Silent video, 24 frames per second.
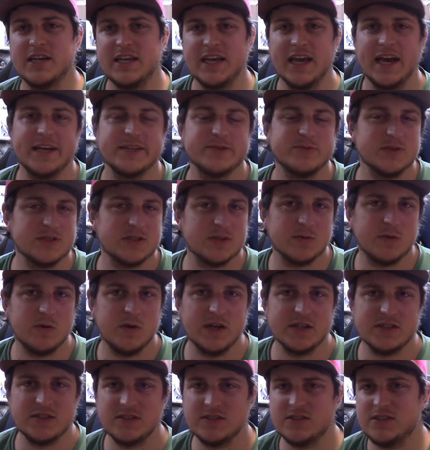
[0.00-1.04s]
He asked me some
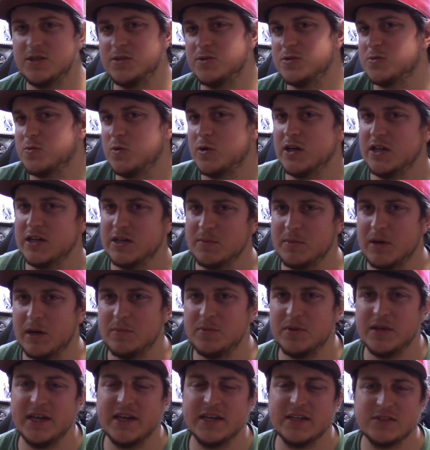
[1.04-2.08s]
questions. He was worried about
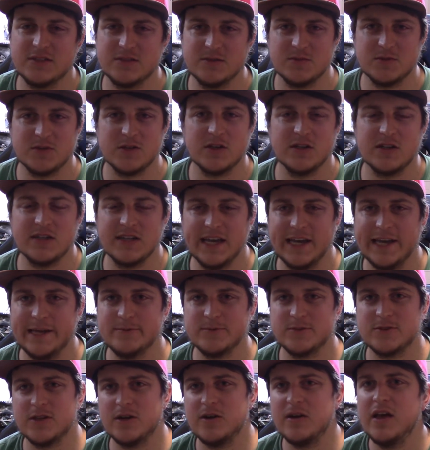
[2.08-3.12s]
playing some certain
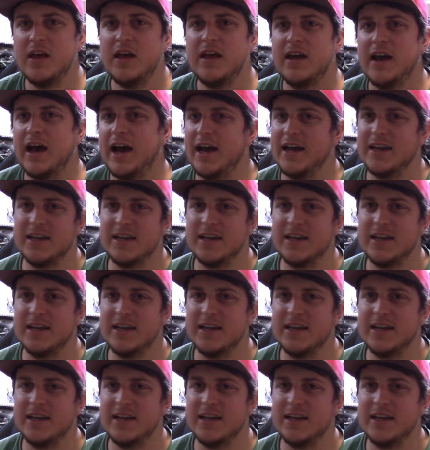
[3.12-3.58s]
games, so I